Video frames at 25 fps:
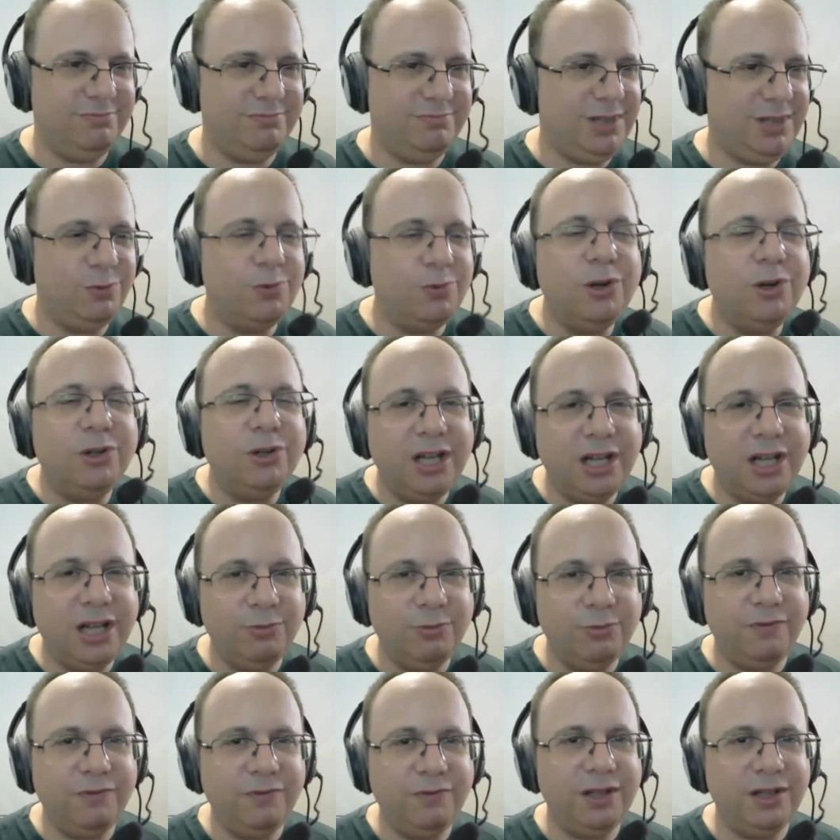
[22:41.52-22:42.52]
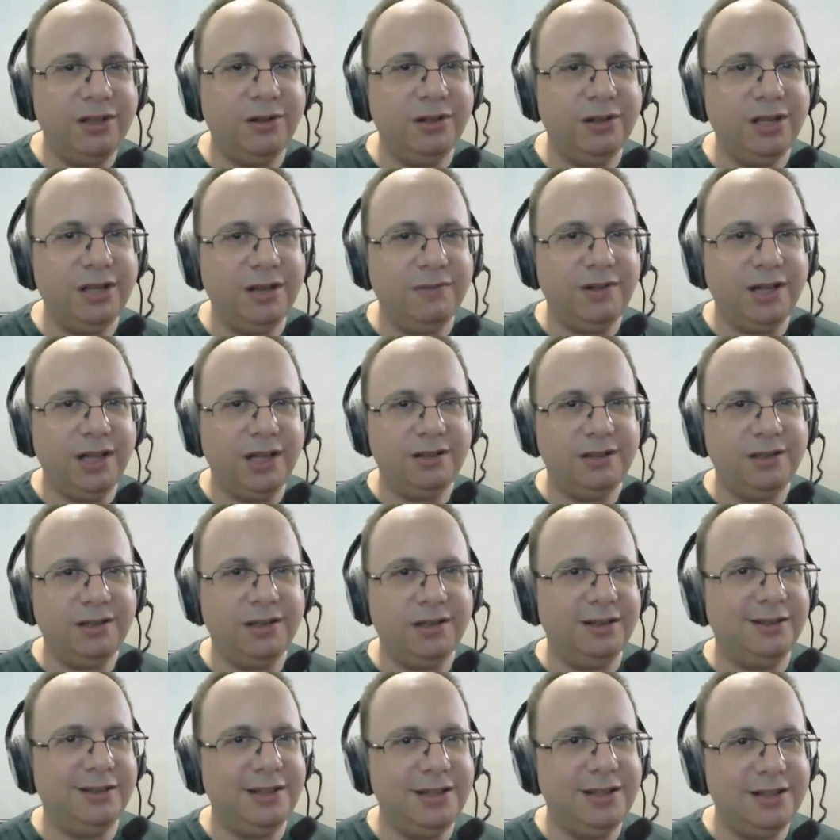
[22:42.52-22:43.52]
won't help if I don't have like
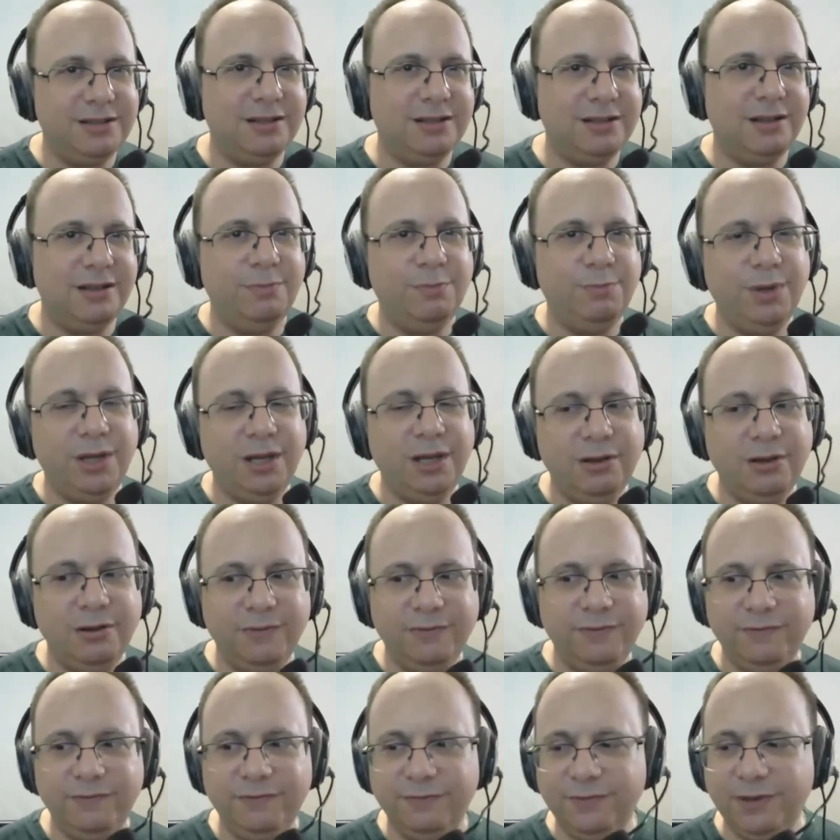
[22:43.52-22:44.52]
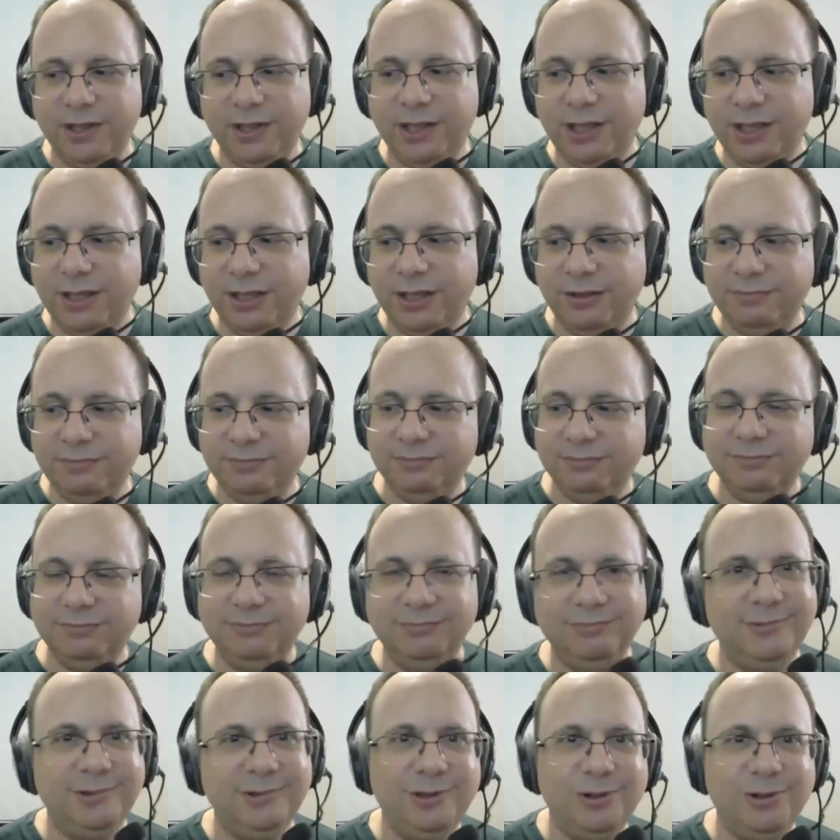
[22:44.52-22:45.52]
at least a bit of
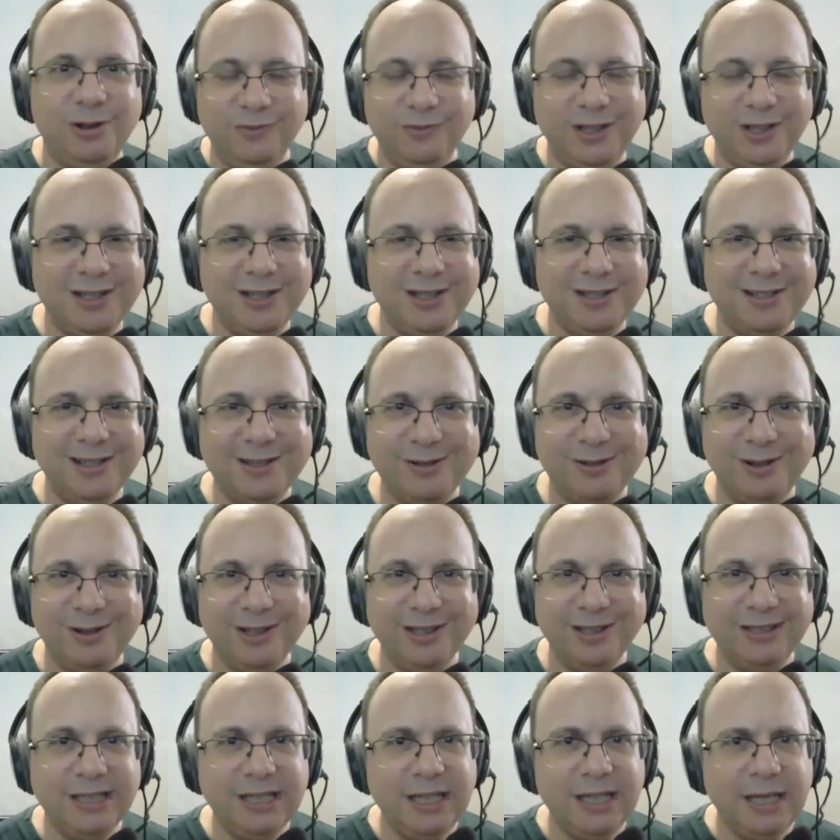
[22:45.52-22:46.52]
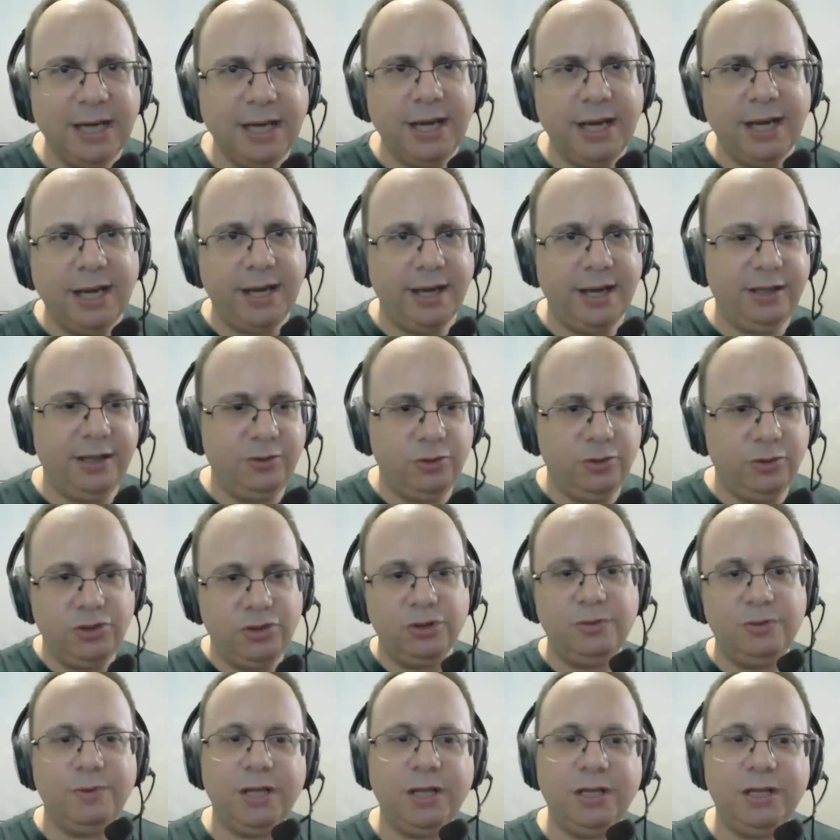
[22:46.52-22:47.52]
confidence, let's call it, to
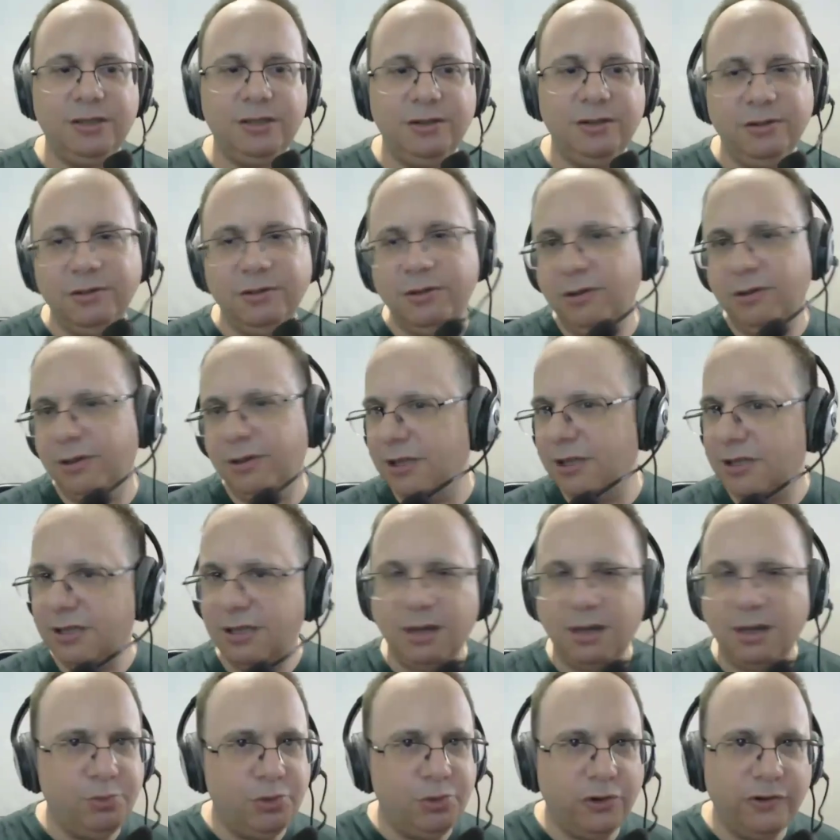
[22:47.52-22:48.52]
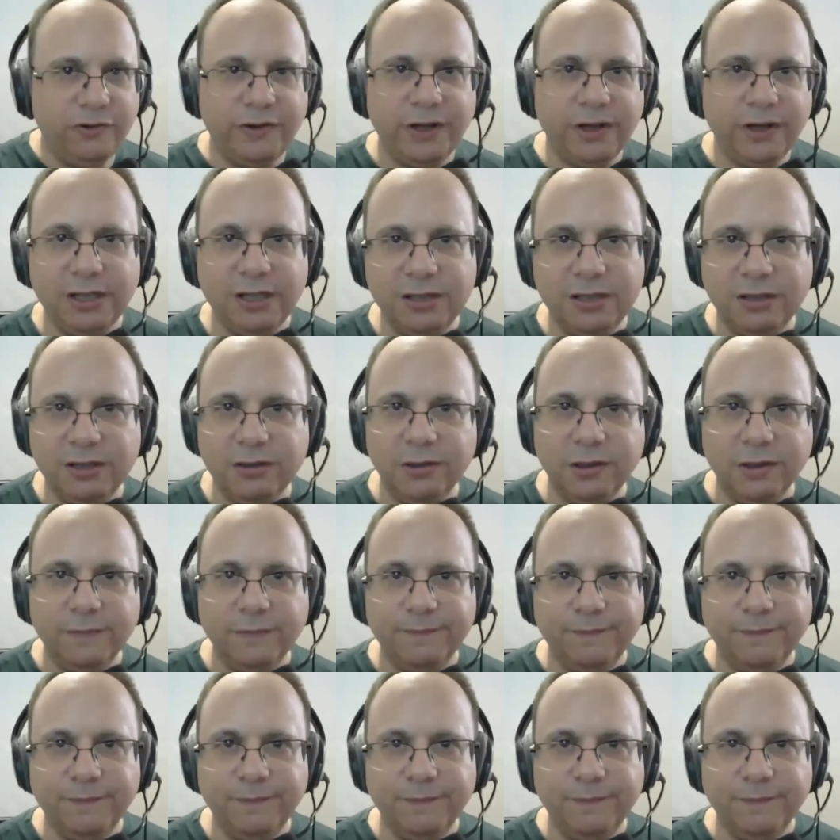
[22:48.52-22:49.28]
choose what it's doing, at least approve what it's doing.